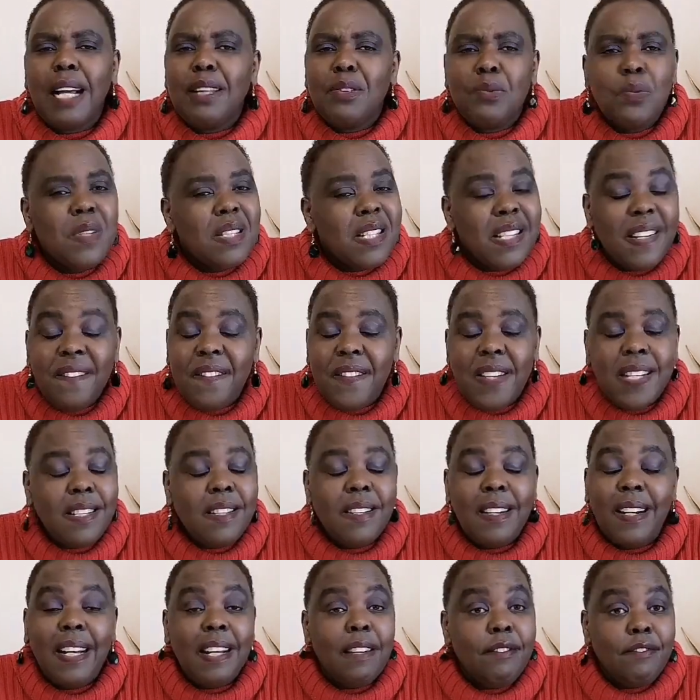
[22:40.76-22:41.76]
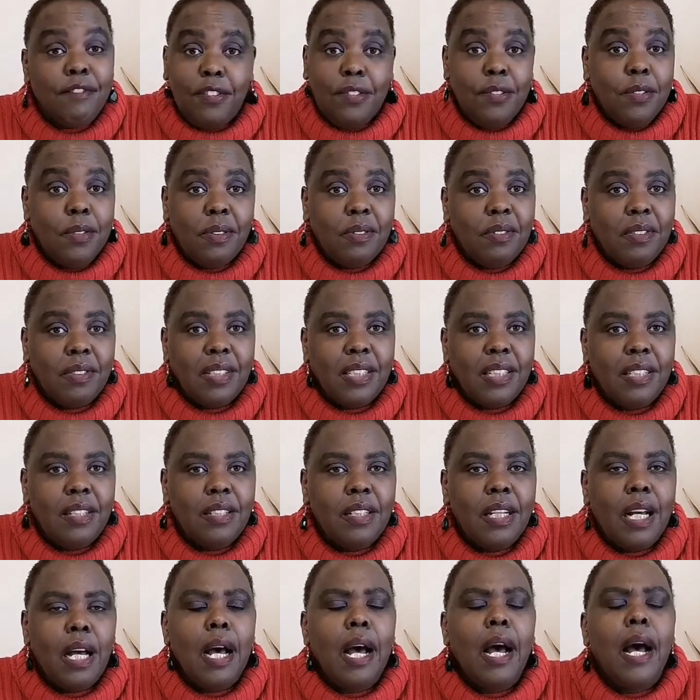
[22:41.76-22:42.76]
whichever level,
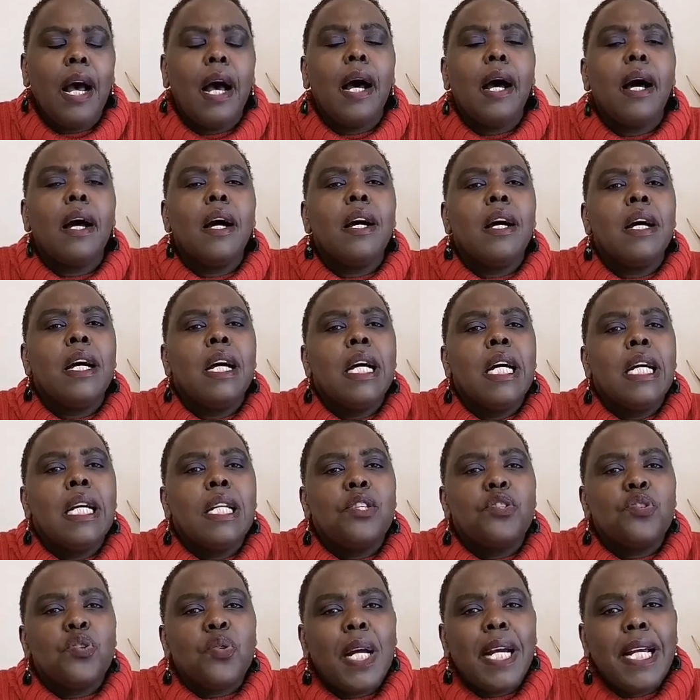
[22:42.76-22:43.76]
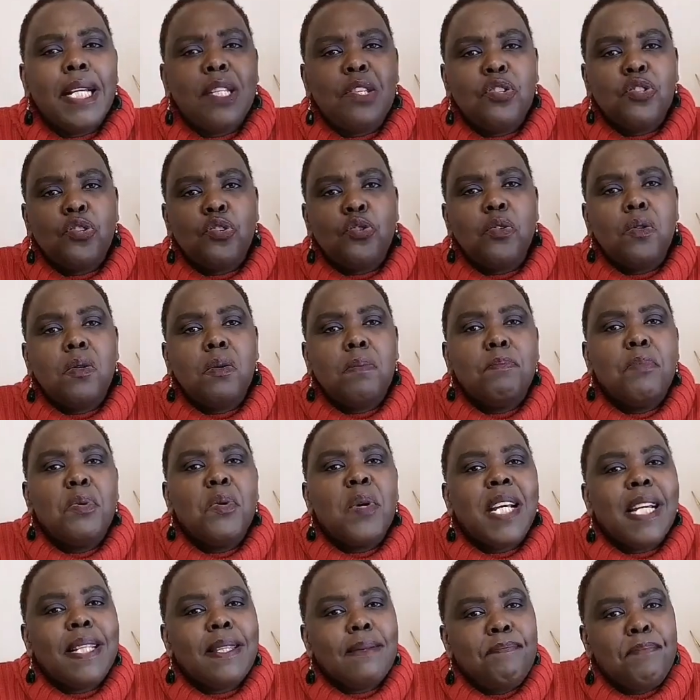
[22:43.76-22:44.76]
try to
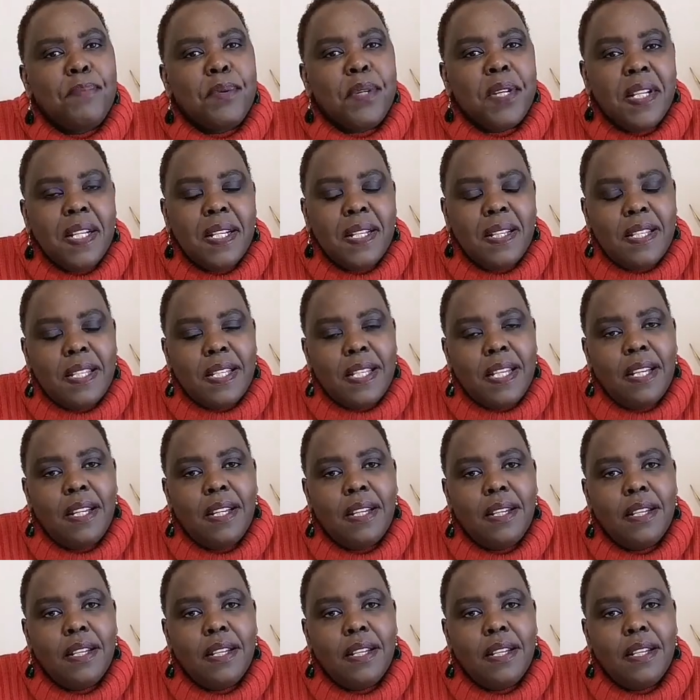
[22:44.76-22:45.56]
bullet point,